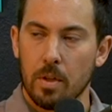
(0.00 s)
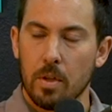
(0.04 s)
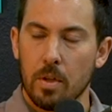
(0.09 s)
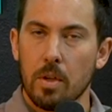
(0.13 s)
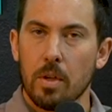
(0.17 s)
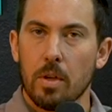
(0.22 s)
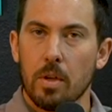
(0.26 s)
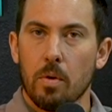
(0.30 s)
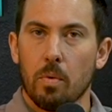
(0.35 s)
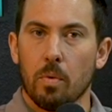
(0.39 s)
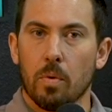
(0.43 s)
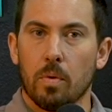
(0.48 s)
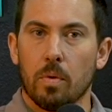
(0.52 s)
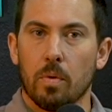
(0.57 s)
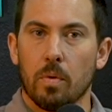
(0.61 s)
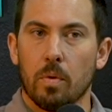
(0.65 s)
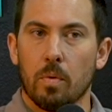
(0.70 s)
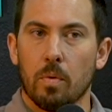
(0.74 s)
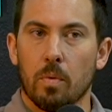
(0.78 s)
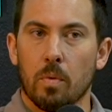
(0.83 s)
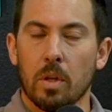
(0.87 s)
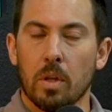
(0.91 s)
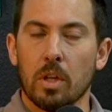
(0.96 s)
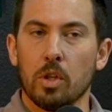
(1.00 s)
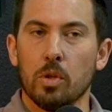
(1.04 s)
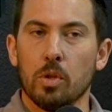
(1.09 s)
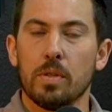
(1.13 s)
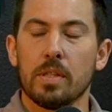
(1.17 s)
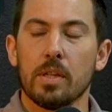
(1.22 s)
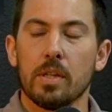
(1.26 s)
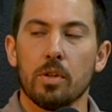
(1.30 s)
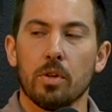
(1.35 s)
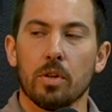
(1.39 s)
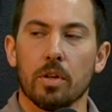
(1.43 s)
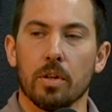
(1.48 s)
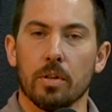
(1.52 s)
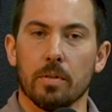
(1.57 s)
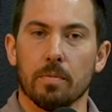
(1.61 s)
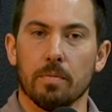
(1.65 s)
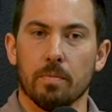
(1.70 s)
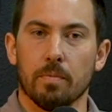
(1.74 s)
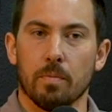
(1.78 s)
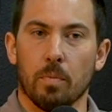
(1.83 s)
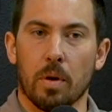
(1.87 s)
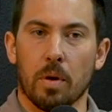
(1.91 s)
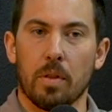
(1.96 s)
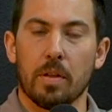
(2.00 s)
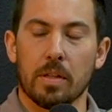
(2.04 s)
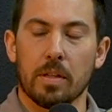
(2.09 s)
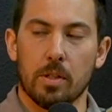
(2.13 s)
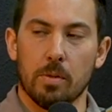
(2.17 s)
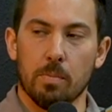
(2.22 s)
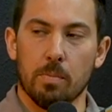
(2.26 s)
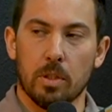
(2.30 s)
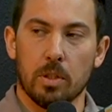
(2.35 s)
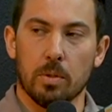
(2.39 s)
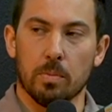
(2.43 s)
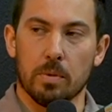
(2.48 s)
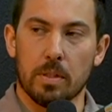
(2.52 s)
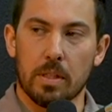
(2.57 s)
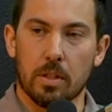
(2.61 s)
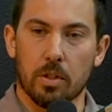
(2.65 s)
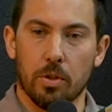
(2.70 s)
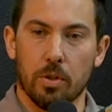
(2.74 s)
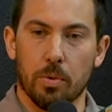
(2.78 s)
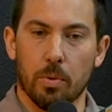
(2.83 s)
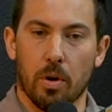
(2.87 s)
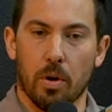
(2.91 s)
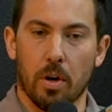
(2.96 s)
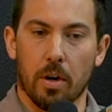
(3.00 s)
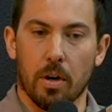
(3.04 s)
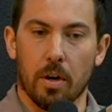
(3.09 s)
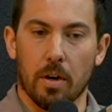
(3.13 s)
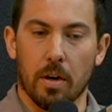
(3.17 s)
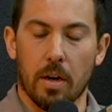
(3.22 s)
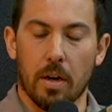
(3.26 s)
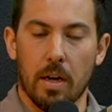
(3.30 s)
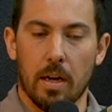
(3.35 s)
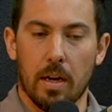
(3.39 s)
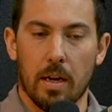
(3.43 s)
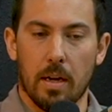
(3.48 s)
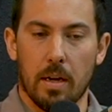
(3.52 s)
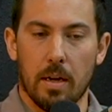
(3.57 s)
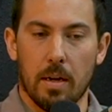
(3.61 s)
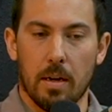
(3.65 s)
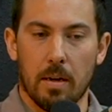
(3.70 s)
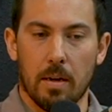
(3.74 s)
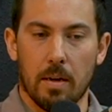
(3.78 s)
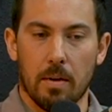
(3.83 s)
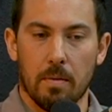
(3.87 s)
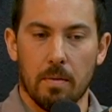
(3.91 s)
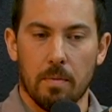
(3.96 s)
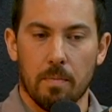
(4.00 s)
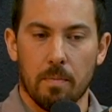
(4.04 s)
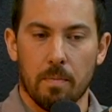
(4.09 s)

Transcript: Well, and you said one of the things you mentioned was that you are